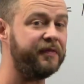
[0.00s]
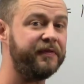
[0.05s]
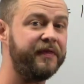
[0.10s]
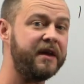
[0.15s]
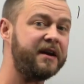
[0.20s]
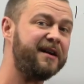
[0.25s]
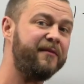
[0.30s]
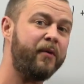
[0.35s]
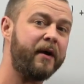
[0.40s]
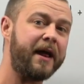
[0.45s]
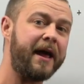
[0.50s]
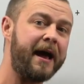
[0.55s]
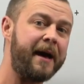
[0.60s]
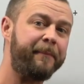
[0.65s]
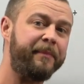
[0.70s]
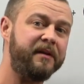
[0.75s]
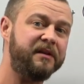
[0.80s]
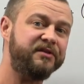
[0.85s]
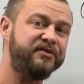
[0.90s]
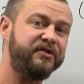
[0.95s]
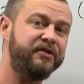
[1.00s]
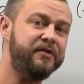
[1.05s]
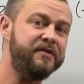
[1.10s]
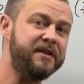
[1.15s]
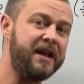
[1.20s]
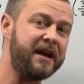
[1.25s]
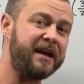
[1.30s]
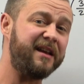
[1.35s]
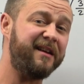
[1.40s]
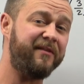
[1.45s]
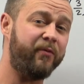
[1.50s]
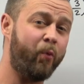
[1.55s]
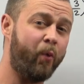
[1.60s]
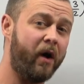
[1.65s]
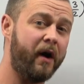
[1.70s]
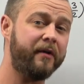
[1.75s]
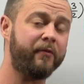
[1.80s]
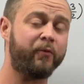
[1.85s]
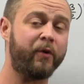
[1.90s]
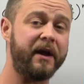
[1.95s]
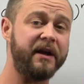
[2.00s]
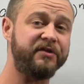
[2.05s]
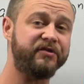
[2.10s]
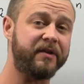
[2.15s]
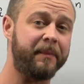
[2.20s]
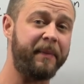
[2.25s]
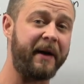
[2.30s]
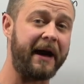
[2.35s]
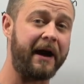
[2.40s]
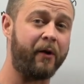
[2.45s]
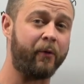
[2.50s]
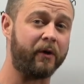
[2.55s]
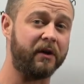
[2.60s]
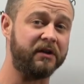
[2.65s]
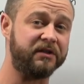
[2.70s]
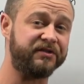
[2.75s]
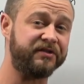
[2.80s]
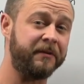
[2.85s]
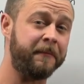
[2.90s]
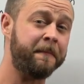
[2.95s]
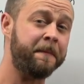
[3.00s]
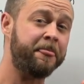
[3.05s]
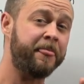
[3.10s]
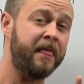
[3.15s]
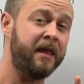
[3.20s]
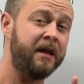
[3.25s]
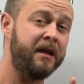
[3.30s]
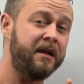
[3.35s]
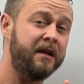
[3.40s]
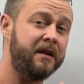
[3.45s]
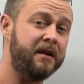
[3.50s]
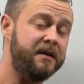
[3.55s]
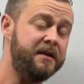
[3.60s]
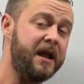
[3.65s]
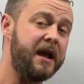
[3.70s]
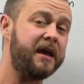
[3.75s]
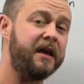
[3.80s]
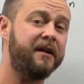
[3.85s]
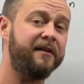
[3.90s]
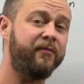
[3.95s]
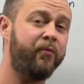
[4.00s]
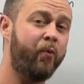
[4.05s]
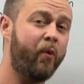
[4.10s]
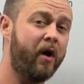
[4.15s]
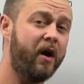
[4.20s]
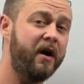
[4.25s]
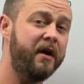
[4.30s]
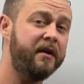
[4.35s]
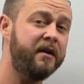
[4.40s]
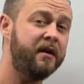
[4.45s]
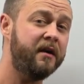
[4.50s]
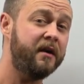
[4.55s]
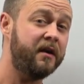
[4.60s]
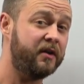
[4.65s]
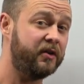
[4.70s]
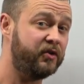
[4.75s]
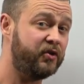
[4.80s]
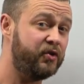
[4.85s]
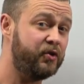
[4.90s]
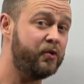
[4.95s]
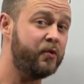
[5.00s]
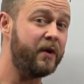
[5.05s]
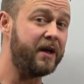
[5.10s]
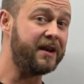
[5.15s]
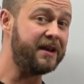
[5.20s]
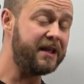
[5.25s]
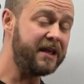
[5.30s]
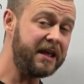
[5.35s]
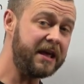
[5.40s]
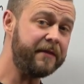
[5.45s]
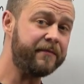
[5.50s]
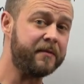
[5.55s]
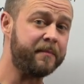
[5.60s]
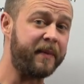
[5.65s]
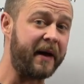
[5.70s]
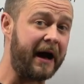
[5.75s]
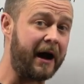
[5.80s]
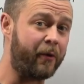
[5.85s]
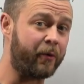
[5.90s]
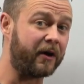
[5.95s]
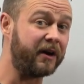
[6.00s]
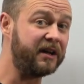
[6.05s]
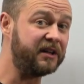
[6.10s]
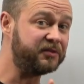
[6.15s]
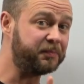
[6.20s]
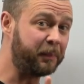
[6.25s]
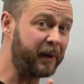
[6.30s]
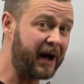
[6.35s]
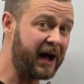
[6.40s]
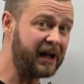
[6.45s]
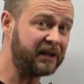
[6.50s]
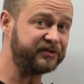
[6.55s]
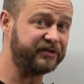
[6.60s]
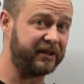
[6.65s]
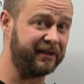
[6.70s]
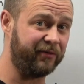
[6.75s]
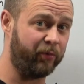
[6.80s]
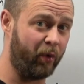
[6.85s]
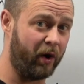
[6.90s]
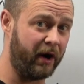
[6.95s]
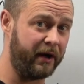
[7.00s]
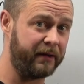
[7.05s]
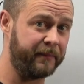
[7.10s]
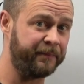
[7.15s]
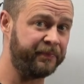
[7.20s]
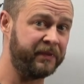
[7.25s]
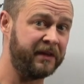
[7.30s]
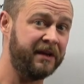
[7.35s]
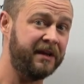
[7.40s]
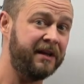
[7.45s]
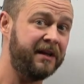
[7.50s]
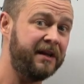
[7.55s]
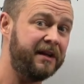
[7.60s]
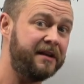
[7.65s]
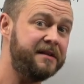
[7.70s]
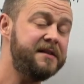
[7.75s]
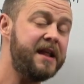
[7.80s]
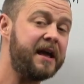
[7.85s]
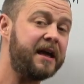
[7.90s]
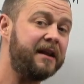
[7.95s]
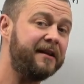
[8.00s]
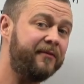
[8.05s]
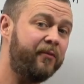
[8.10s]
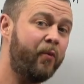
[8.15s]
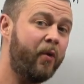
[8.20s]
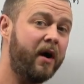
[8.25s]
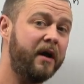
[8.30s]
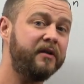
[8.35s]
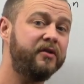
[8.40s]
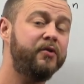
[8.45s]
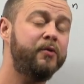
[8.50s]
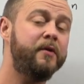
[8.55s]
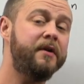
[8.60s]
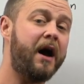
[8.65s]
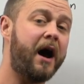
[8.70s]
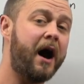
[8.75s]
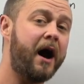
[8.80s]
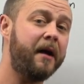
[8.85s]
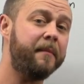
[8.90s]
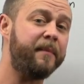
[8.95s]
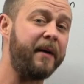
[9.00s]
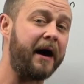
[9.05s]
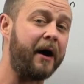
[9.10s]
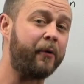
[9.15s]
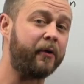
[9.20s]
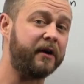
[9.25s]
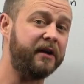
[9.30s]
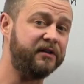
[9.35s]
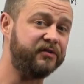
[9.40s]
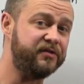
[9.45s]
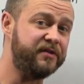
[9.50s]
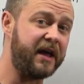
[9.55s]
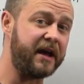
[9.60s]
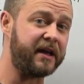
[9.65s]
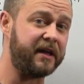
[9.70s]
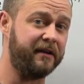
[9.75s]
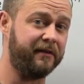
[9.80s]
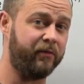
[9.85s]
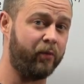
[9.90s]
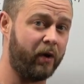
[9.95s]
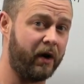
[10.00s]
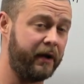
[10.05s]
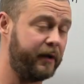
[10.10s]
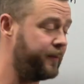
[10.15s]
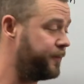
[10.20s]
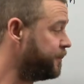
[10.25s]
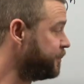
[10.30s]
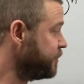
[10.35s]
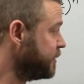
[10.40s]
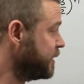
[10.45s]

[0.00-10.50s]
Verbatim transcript: think of what happens to negative 1 raised to powers. Negative 1 to an even power is positive 1, negative 1 to an odd power is negative 1.